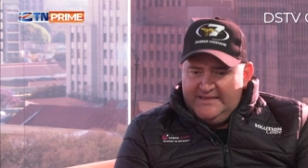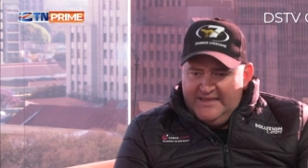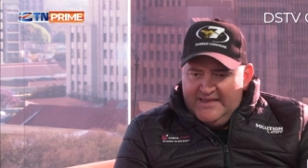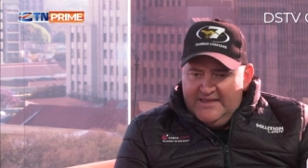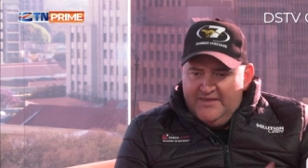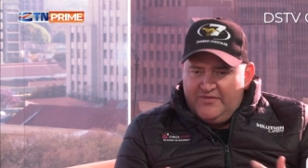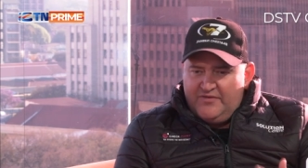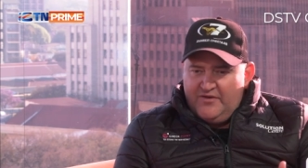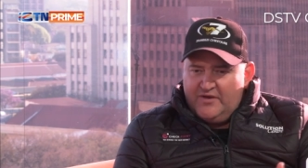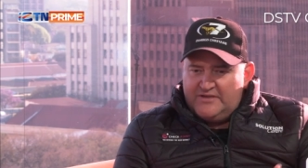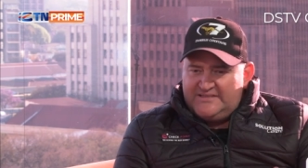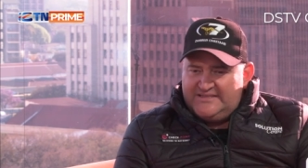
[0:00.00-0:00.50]

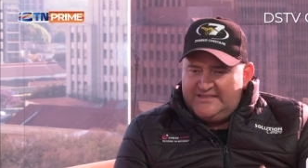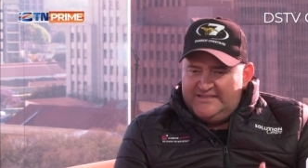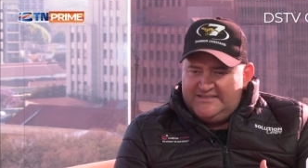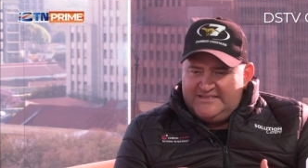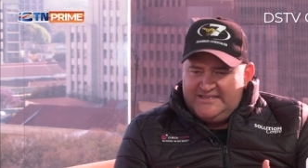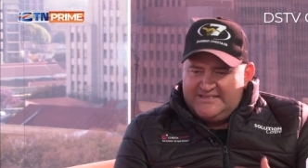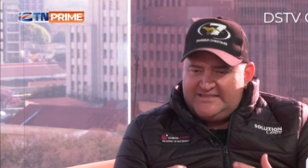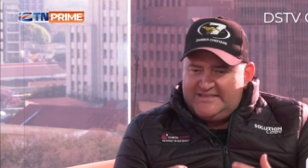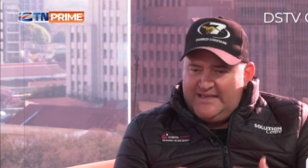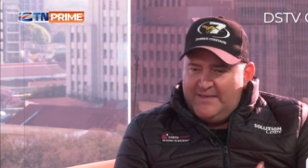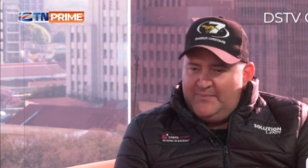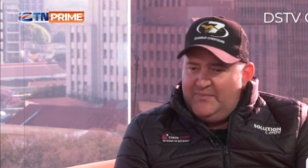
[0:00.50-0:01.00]
ethos and
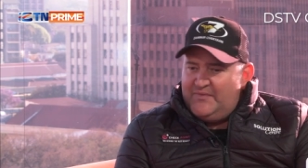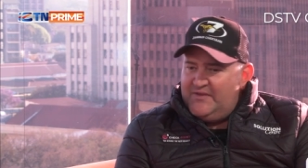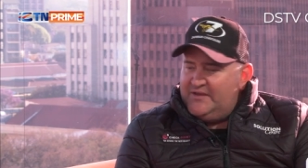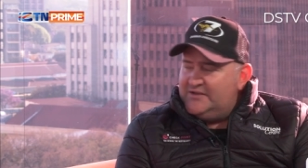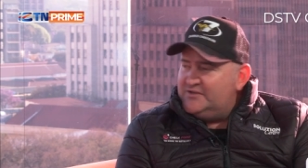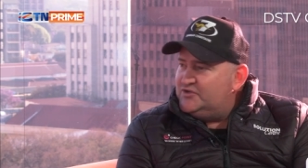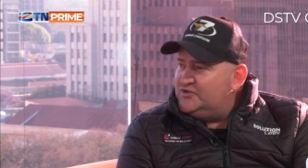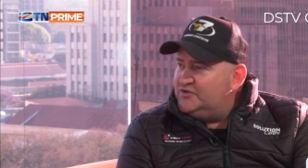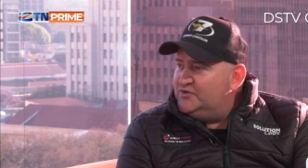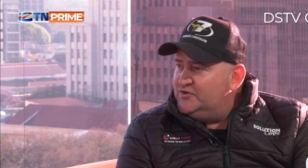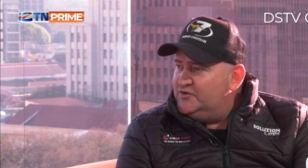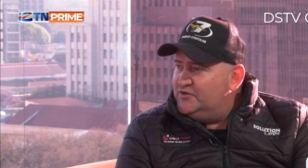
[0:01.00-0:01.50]
just something
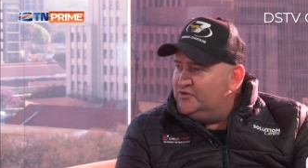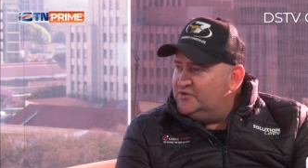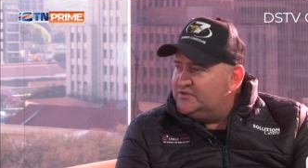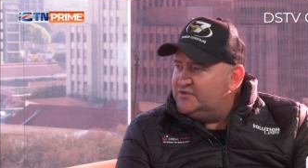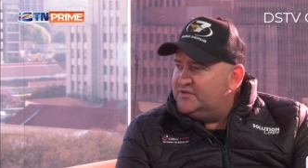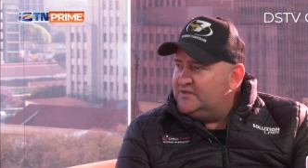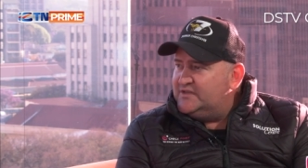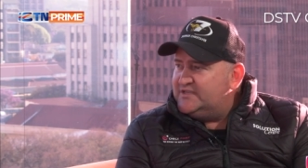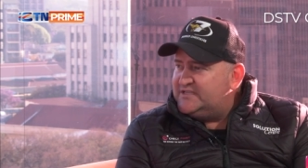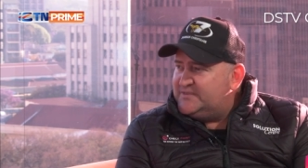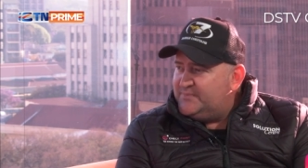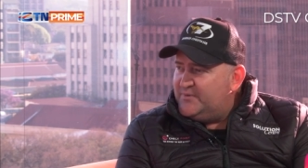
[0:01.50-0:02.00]
to
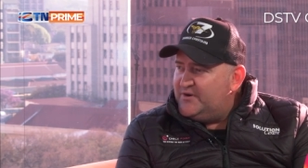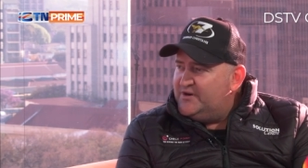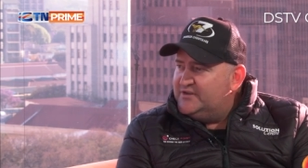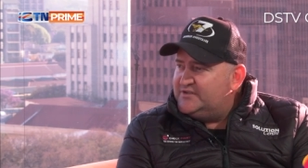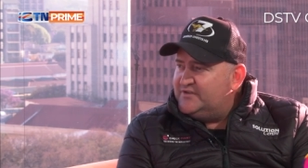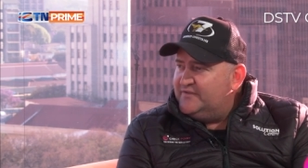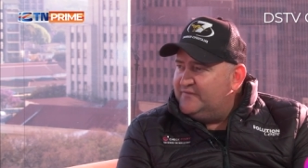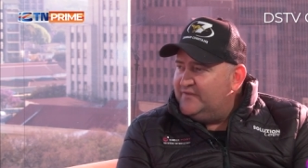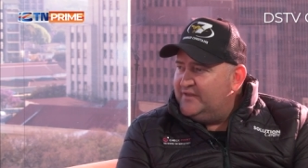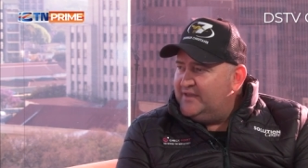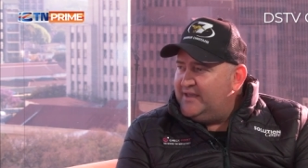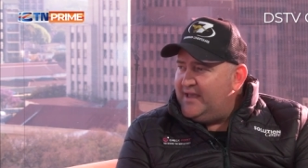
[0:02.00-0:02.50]
to the spirit
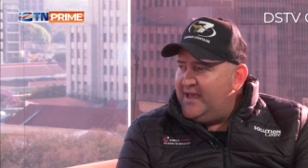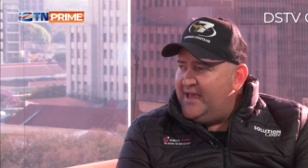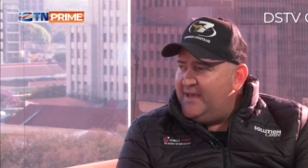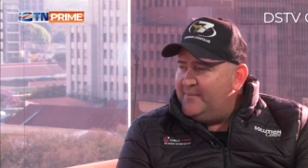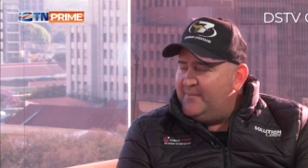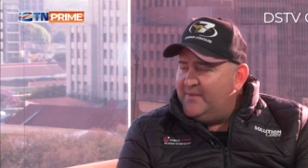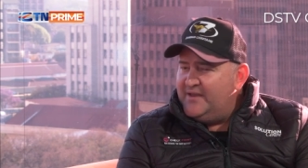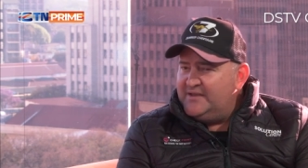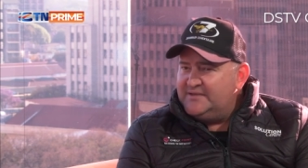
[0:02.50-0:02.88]
of the game.